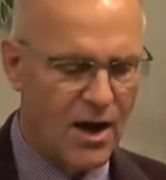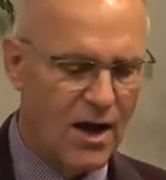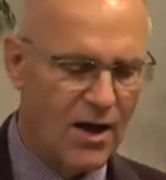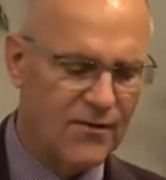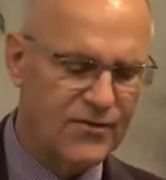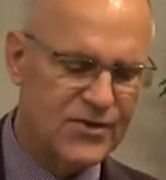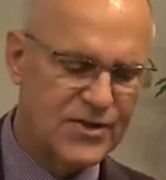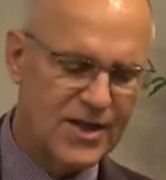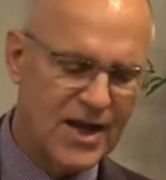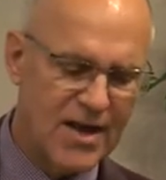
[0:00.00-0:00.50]

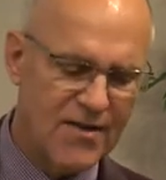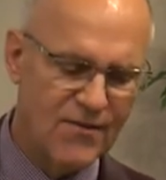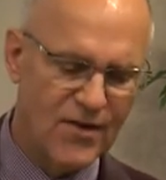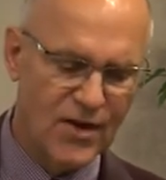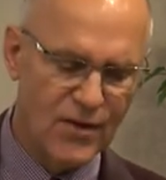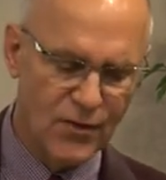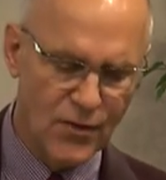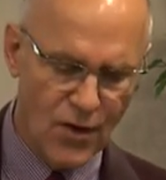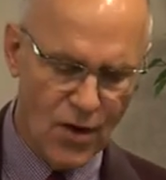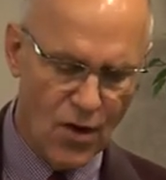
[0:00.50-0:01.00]
of
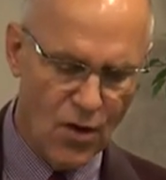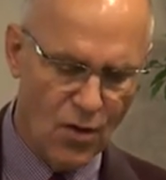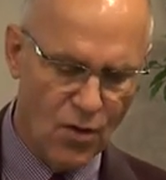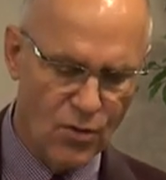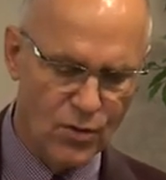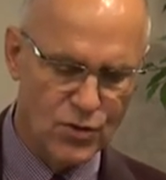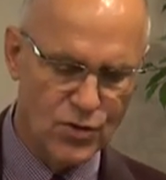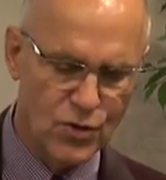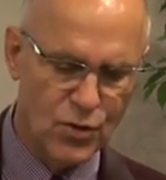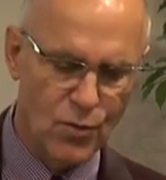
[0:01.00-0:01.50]
saving
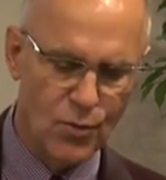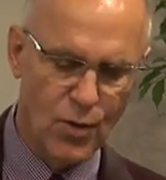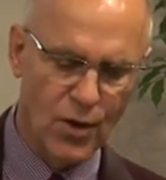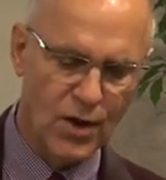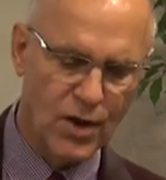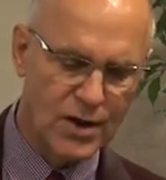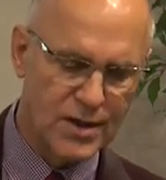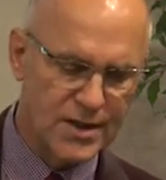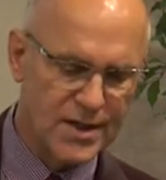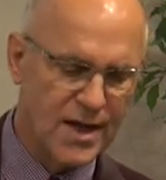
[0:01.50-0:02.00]
those who were
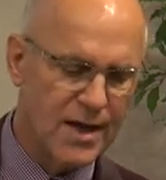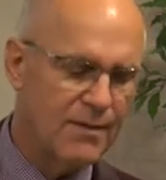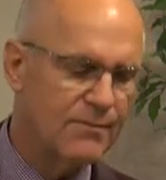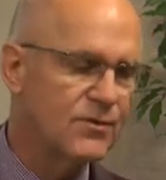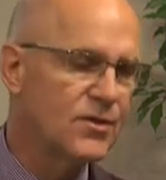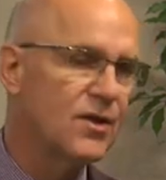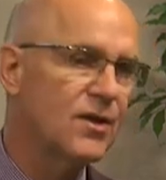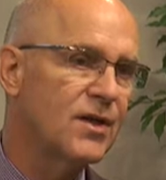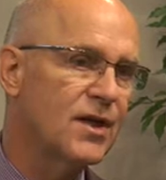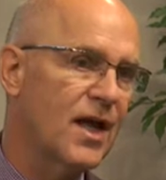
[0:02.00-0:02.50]

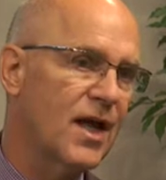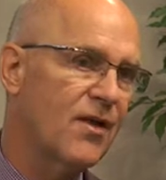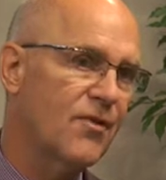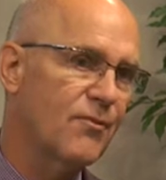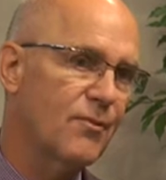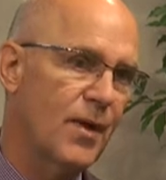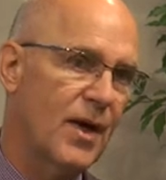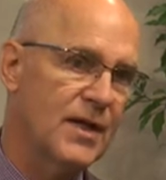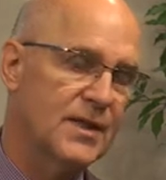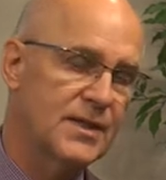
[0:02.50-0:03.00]
condemned to
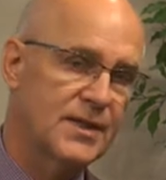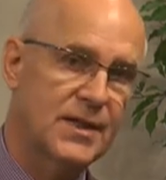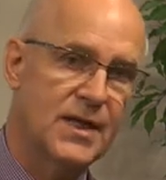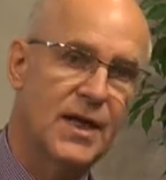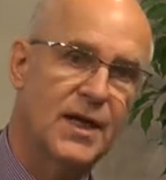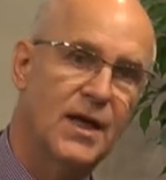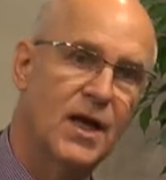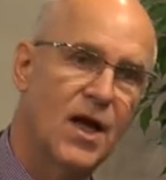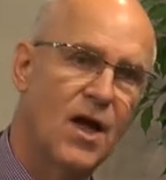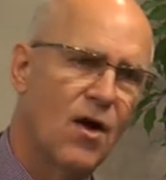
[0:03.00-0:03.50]
death by
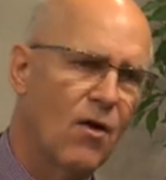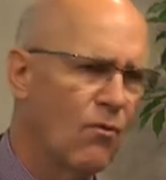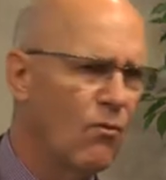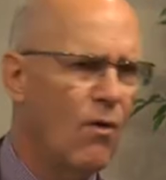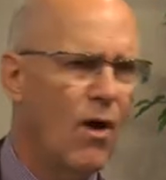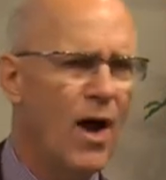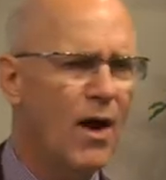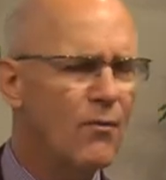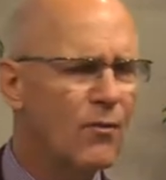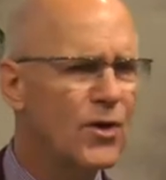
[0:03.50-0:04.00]
sin?
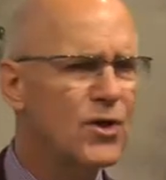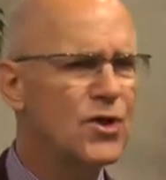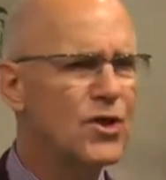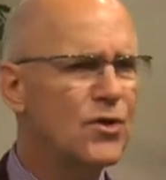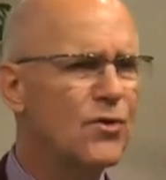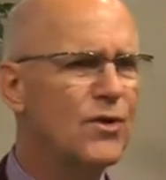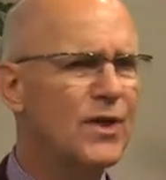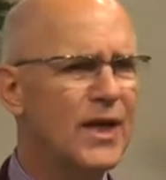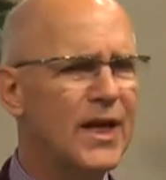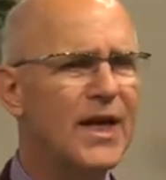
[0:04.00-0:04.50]
Why would
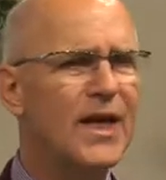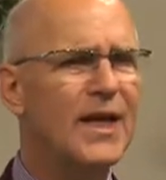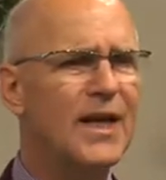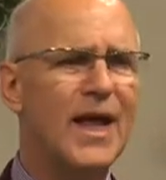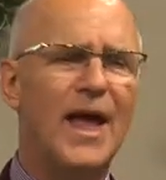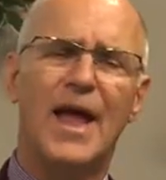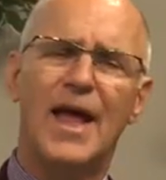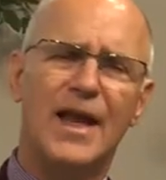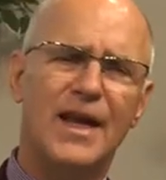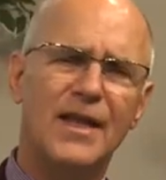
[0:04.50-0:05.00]
you need
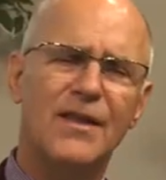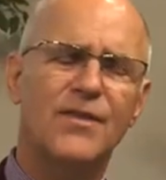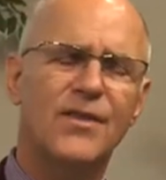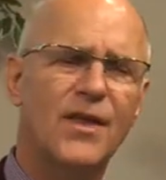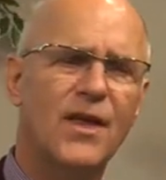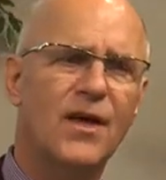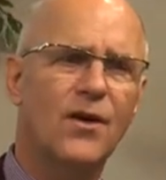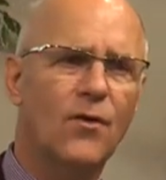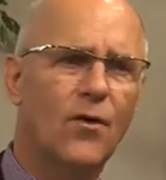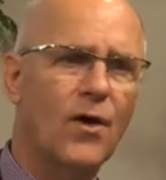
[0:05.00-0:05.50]

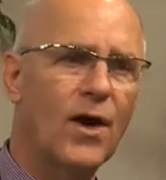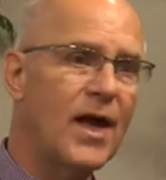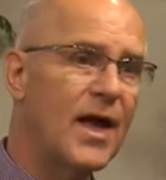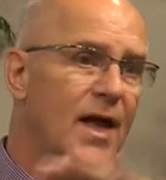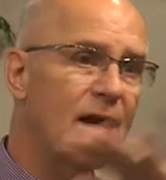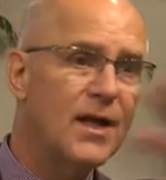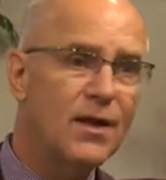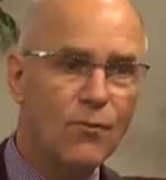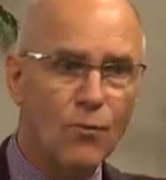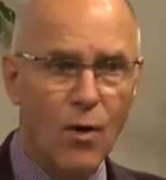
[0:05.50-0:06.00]
anything or
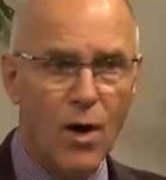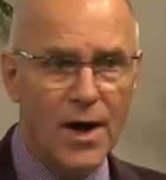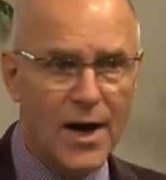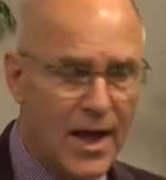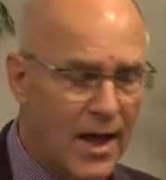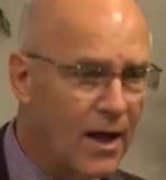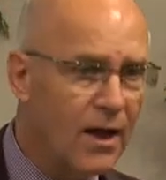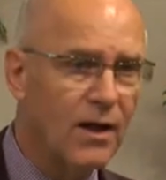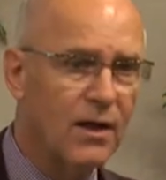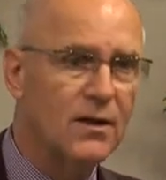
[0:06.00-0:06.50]
anyone
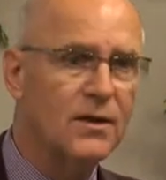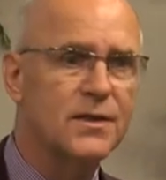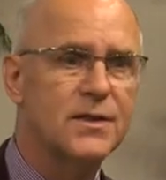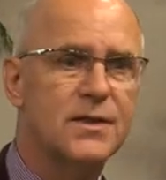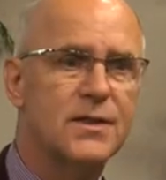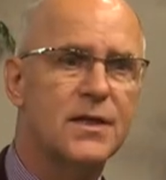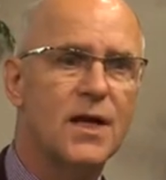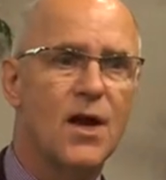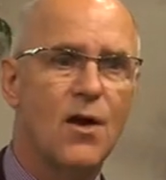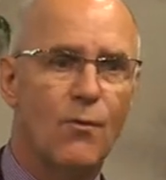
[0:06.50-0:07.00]

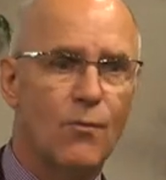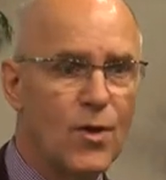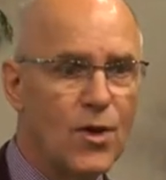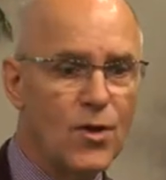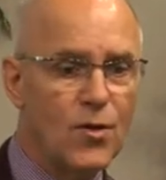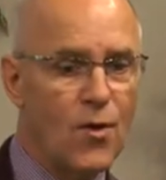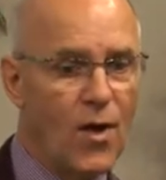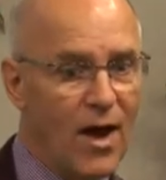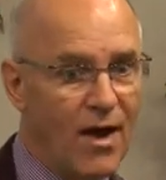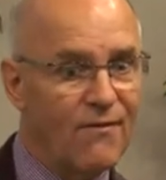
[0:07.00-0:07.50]
else when
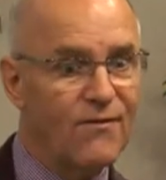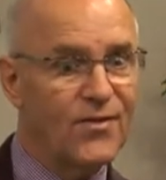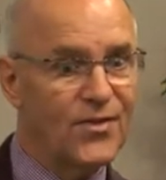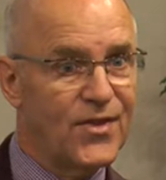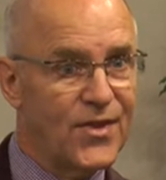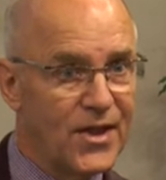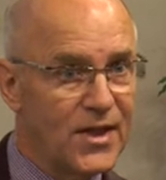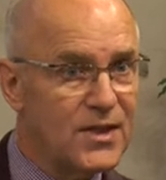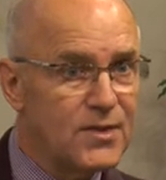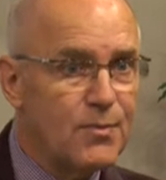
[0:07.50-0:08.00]
you
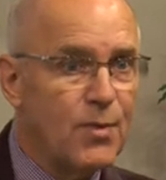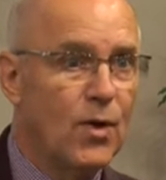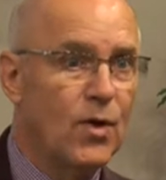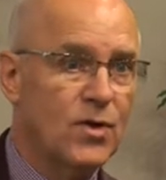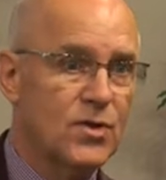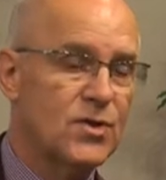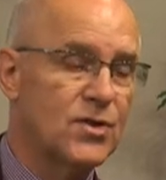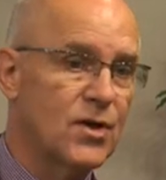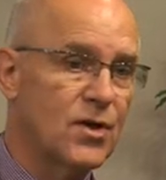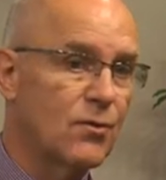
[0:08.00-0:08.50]
have this
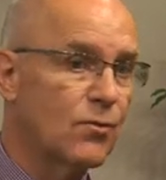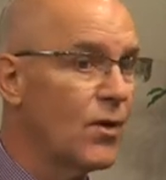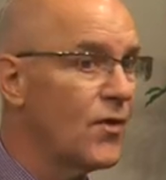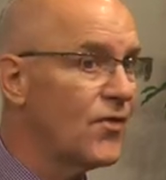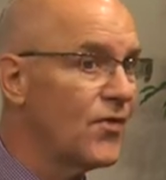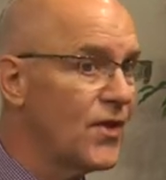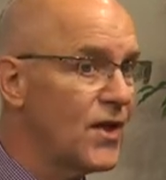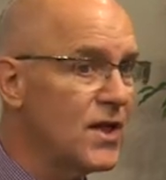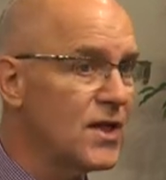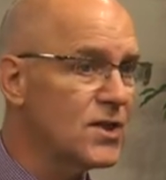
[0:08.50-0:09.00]
person
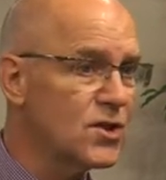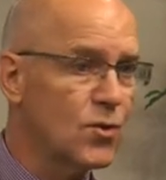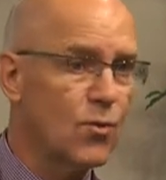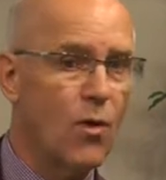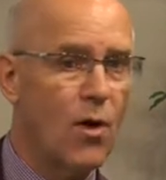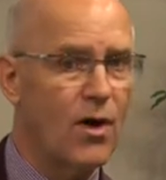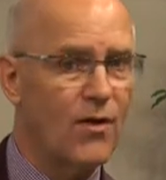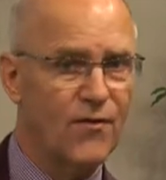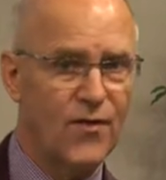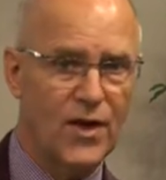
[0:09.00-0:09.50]
with these
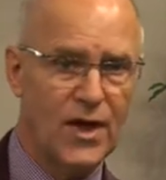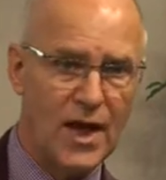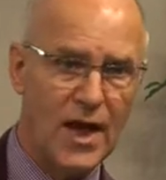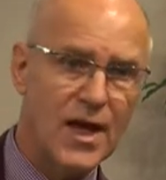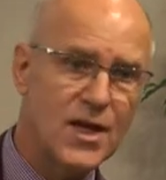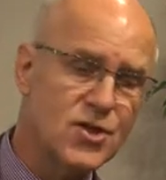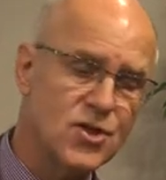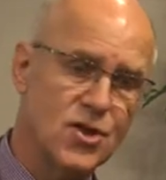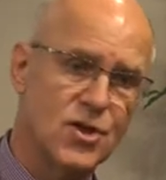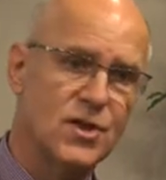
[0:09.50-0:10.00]

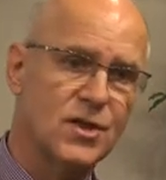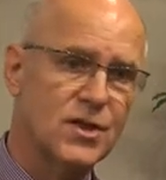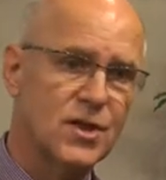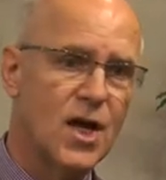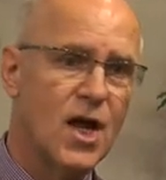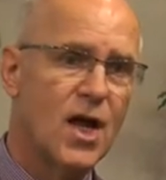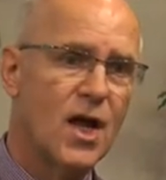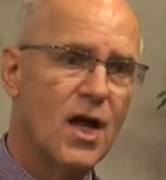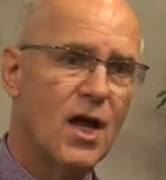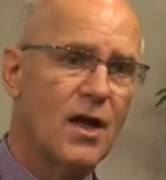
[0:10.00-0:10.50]
qualifications,
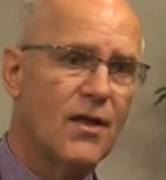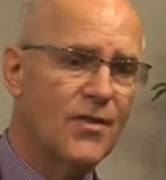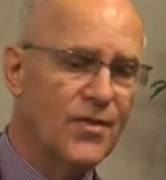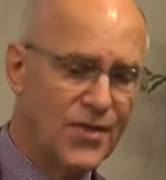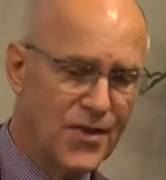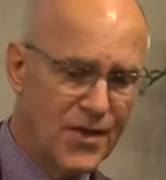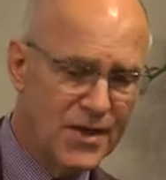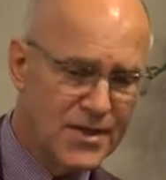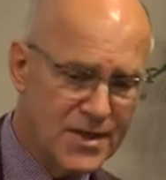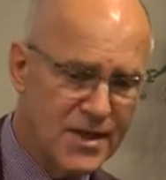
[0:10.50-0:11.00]

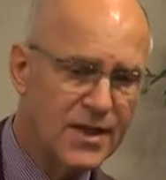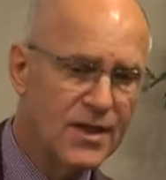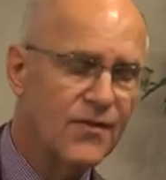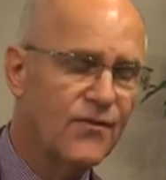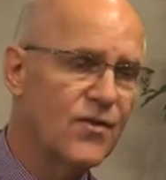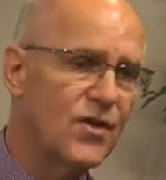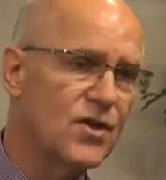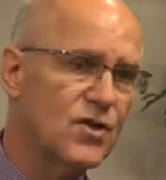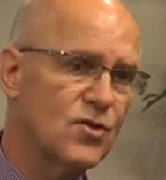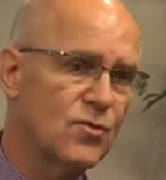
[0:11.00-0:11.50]
this
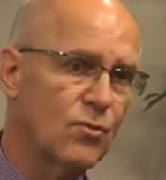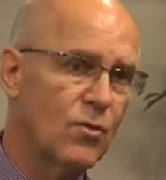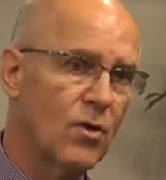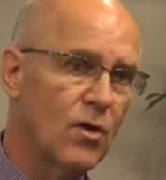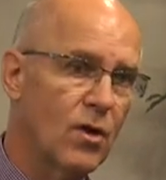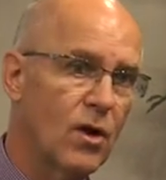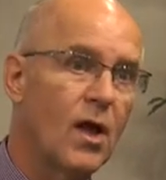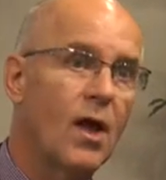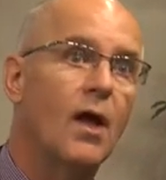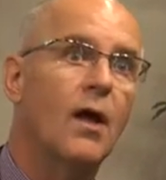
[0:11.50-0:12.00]

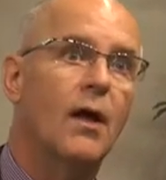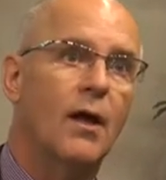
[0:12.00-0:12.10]
individual